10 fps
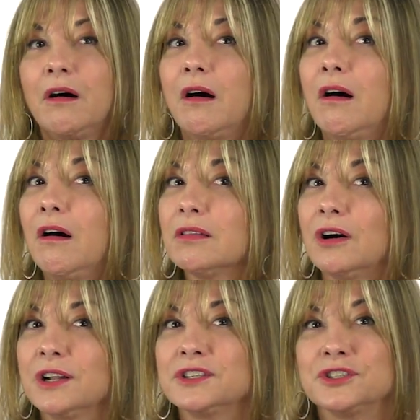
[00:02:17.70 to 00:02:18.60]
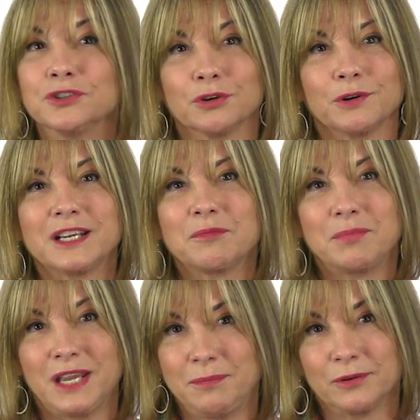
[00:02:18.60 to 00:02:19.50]
all on Zurich
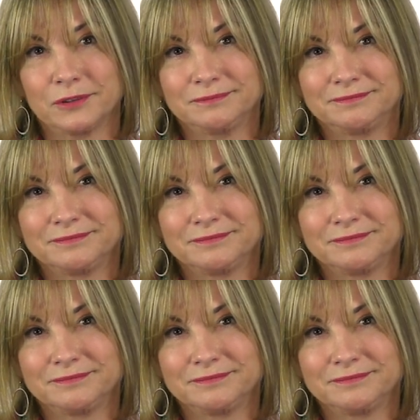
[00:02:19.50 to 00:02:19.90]
paper.